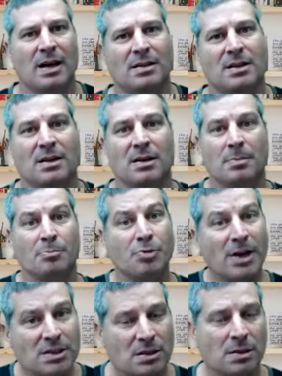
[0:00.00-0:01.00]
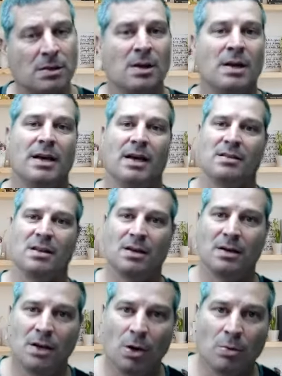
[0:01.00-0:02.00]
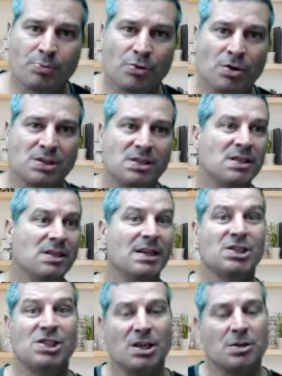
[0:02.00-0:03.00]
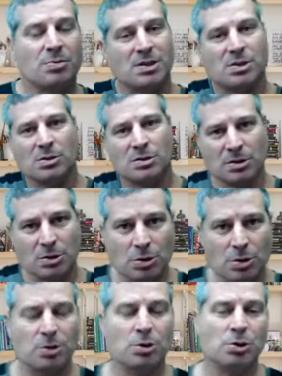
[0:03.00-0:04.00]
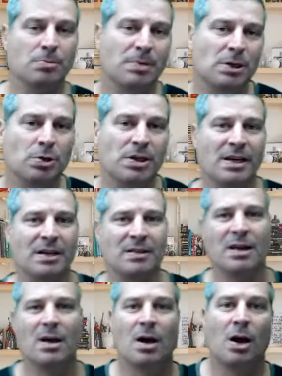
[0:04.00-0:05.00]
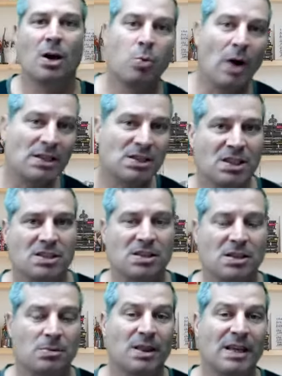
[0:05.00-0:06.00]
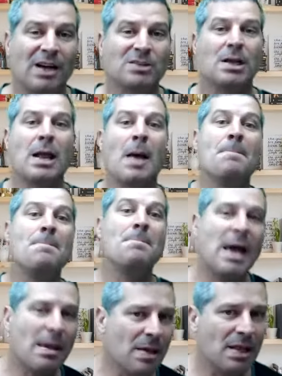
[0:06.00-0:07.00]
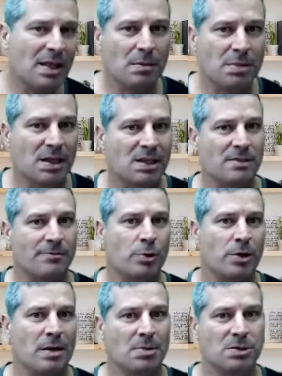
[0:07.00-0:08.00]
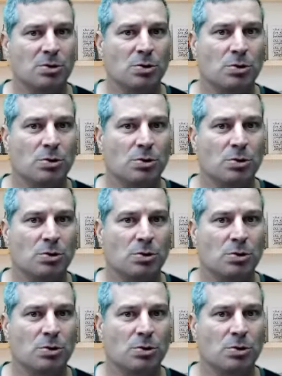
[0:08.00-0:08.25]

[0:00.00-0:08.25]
the appraisal and the loan processing, etc. So you should be looking at around 600,000, make a little bit less if we're able to do